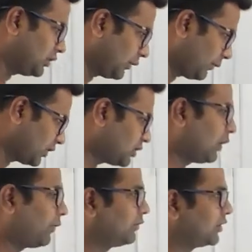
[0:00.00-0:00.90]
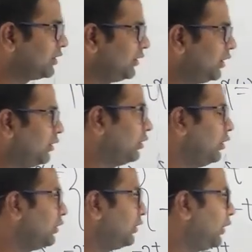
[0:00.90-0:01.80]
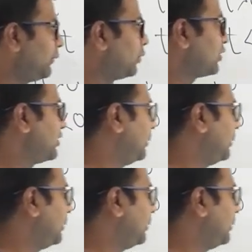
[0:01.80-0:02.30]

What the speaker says: is the first half of the signal. Therefore,